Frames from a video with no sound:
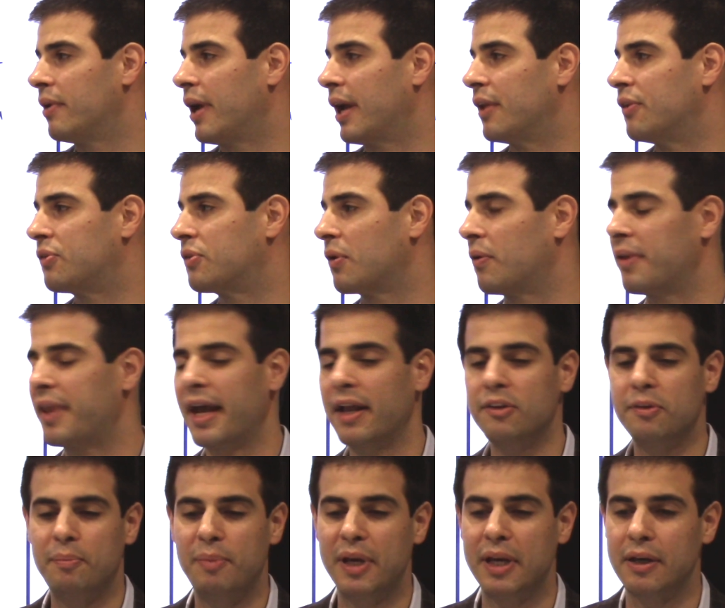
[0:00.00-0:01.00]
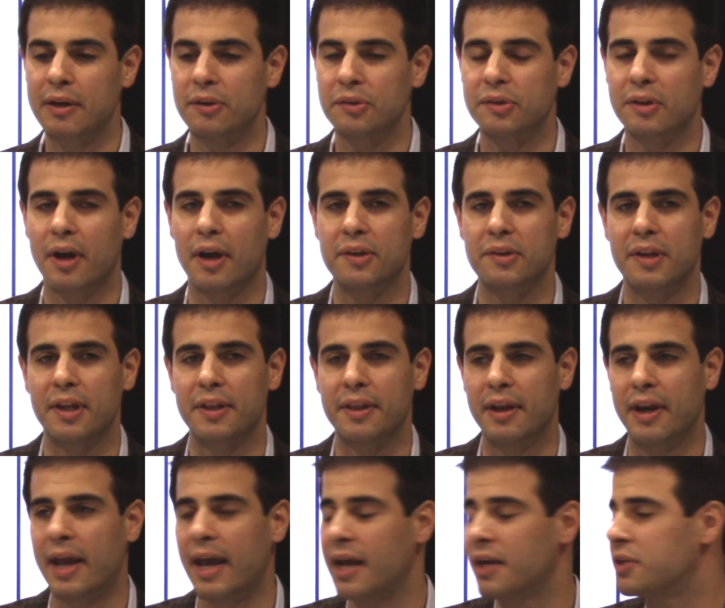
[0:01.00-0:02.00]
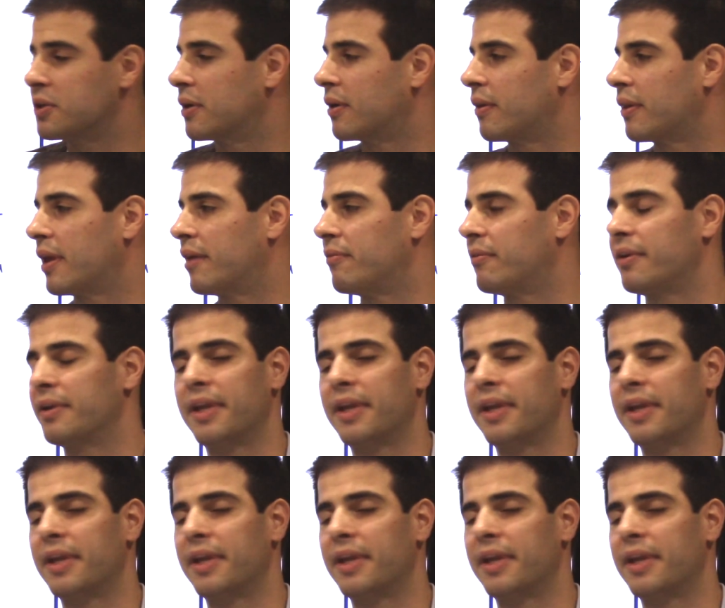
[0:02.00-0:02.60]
And so that's being discussed at the national level,